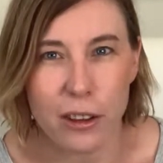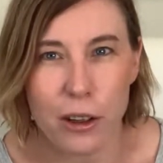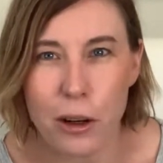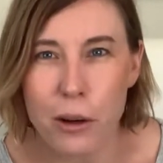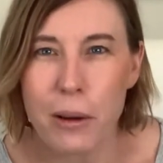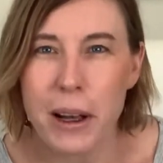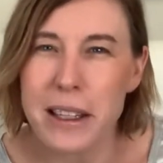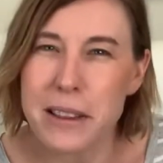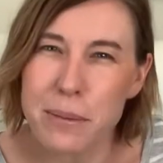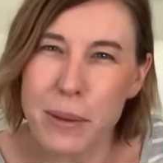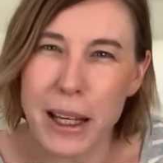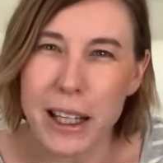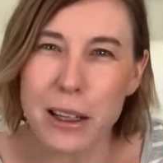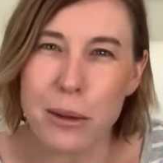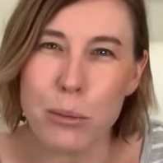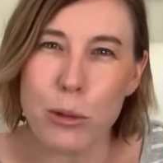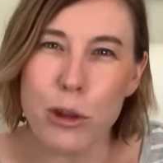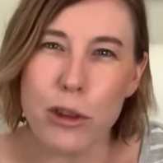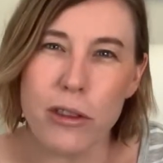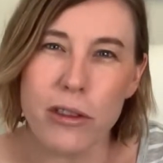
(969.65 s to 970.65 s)
Always make a
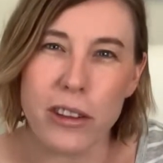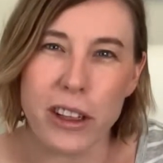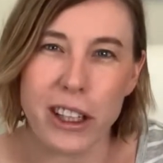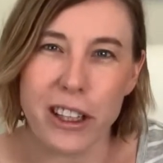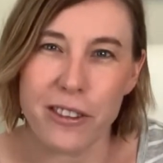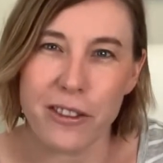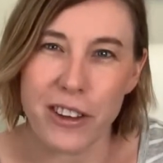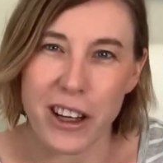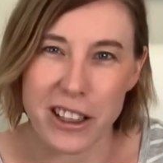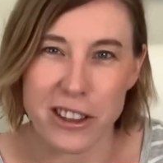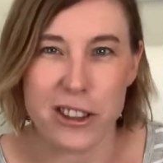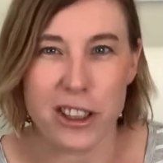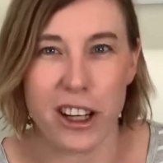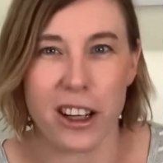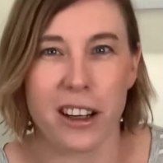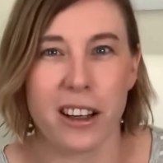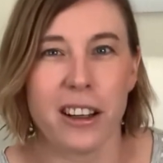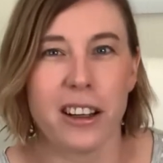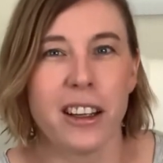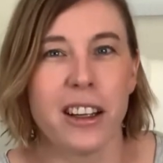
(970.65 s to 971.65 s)
move an
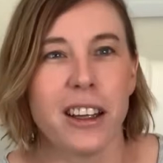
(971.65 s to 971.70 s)
adventure.